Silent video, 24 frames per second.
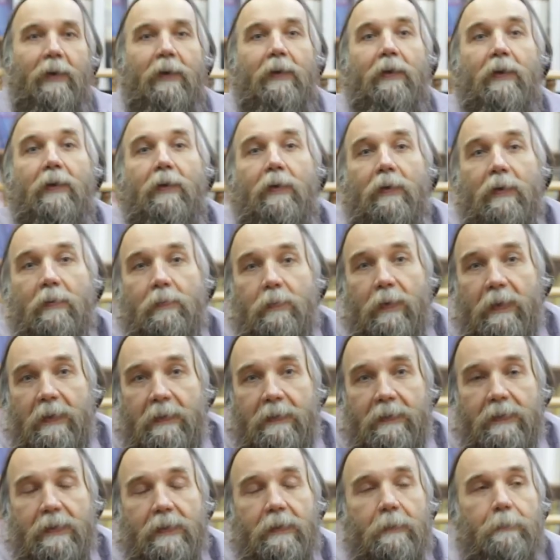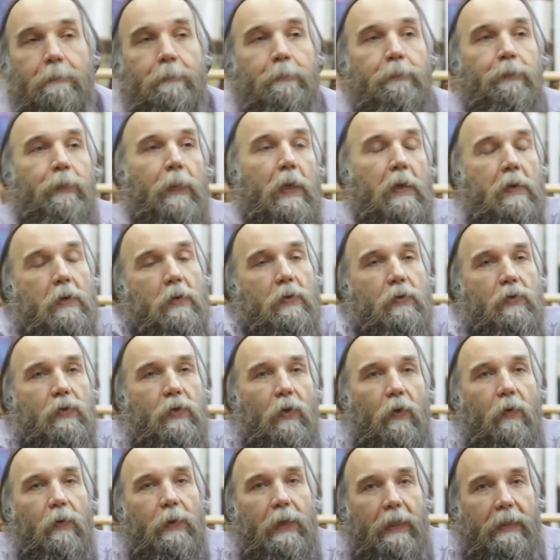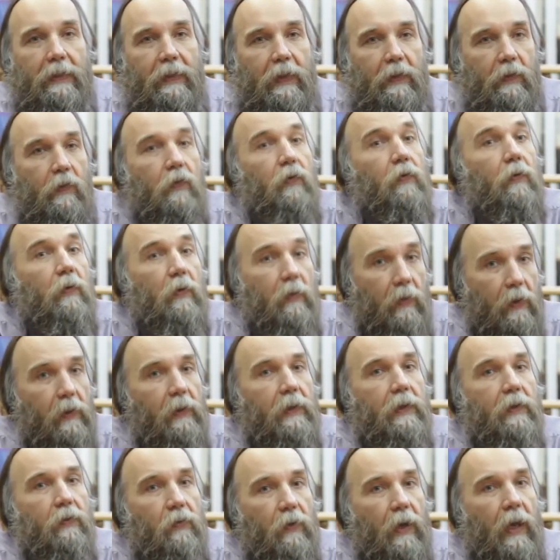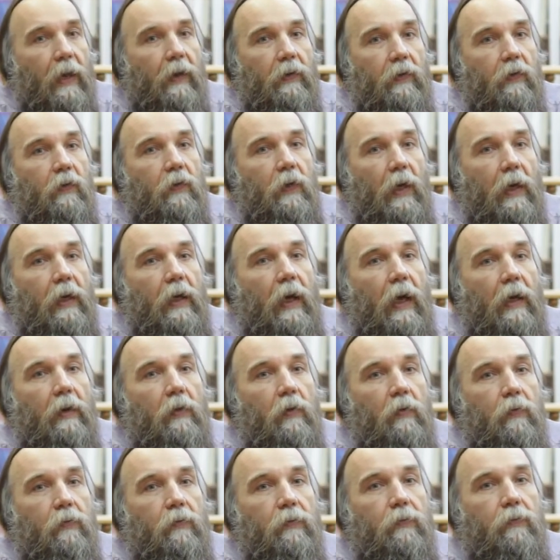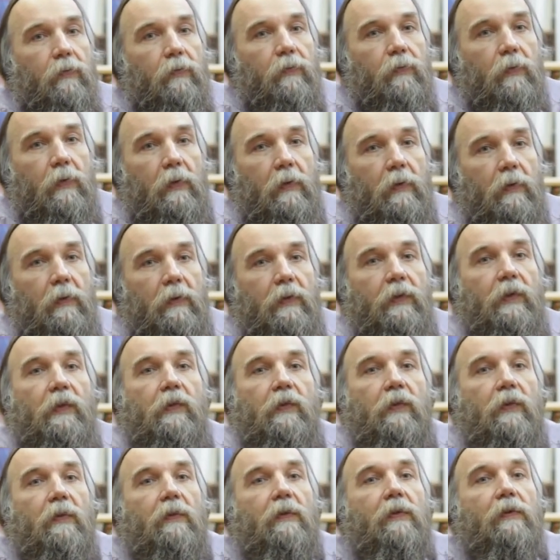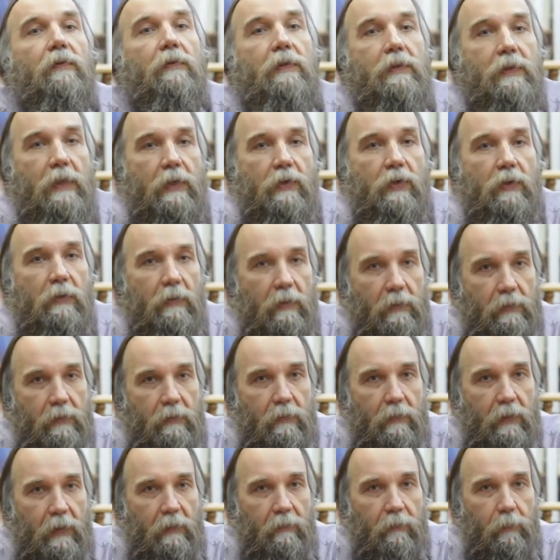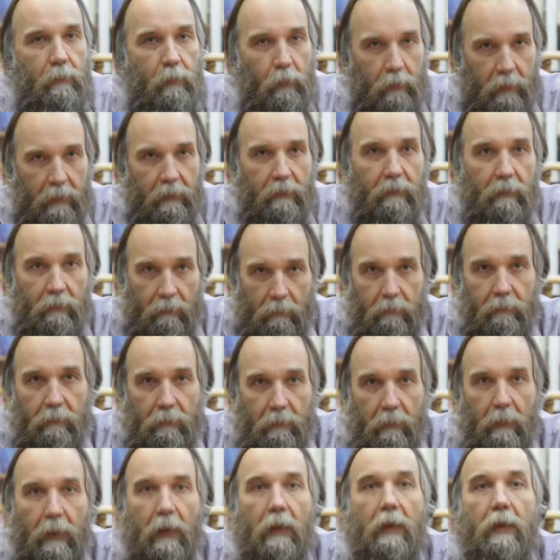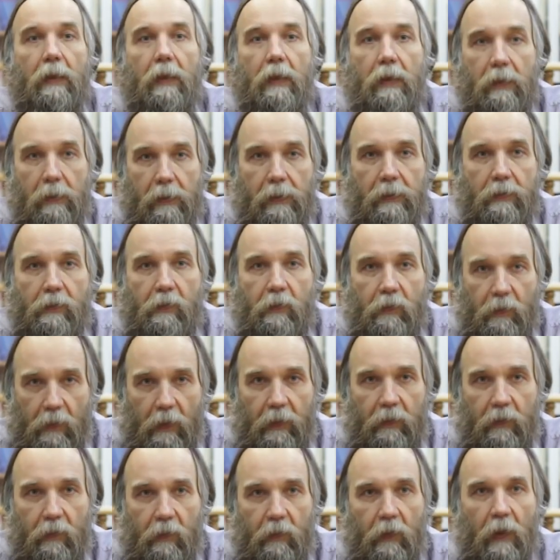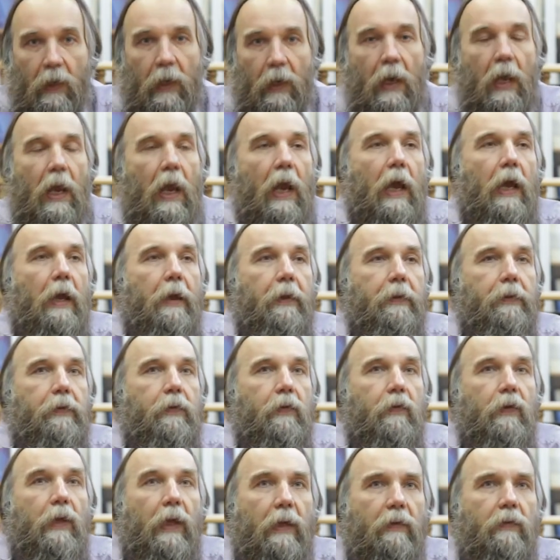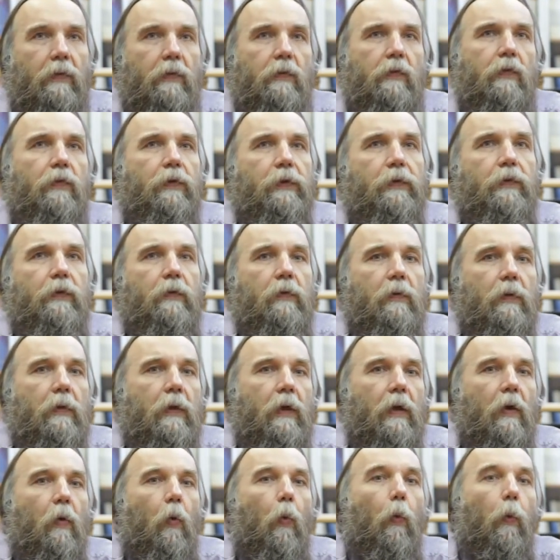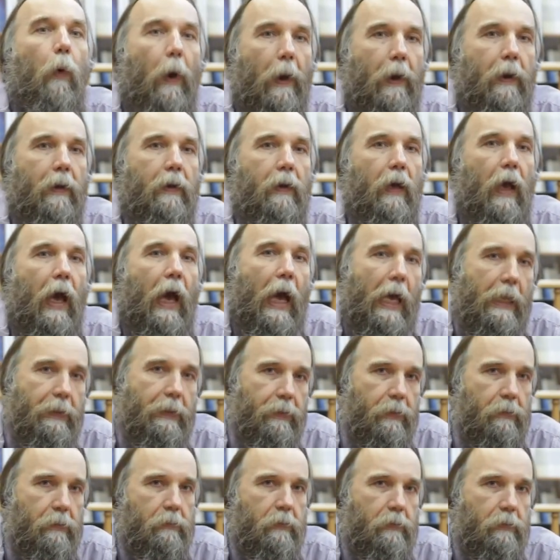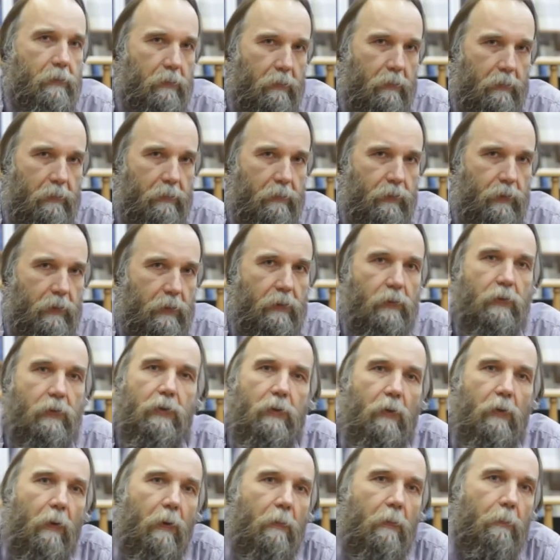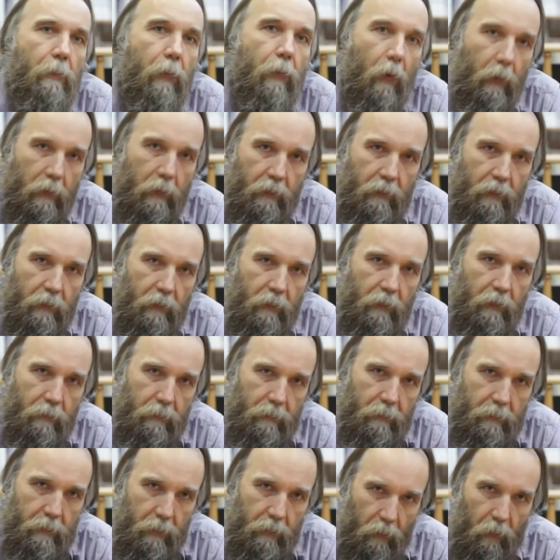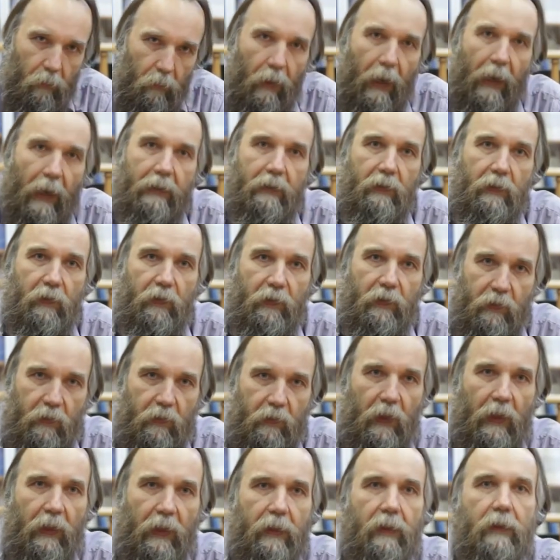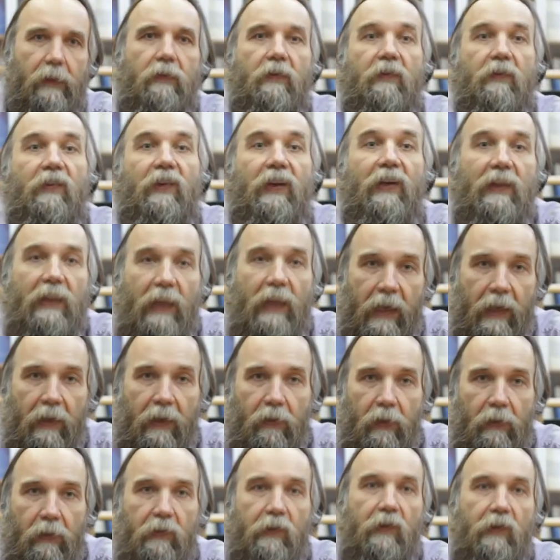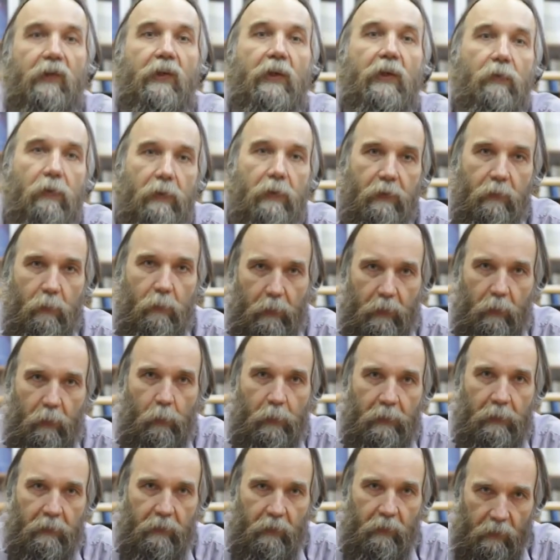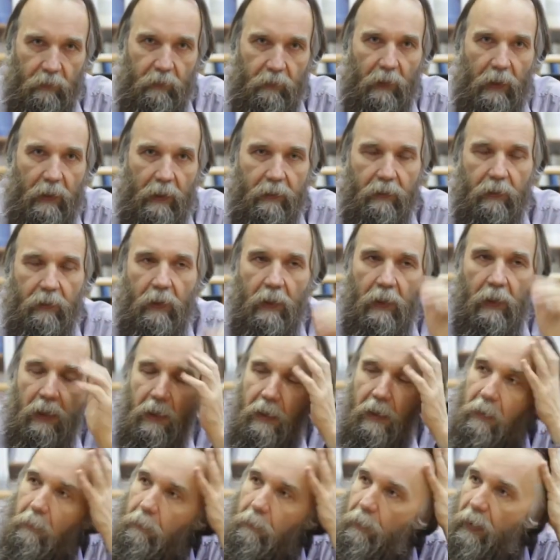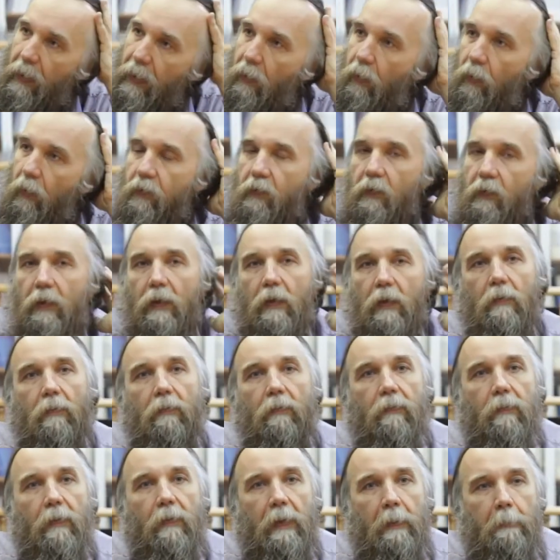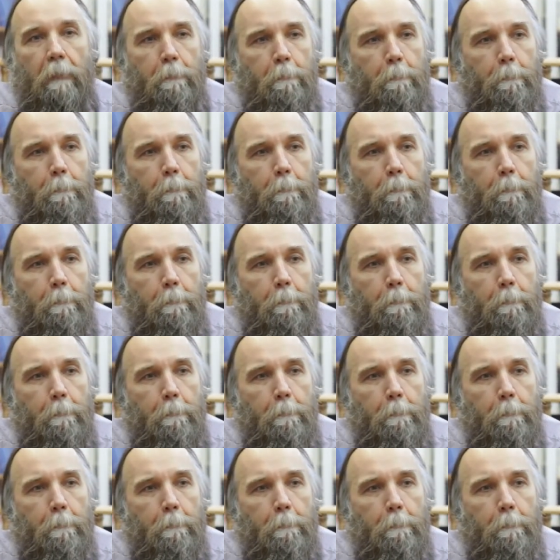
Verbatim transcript: Europeans. So that really creates a kind of desynchronization, as you have put it, in this sense. And that is the reason why ethnosociology is so important to understand this delay, this difference between society. Because if we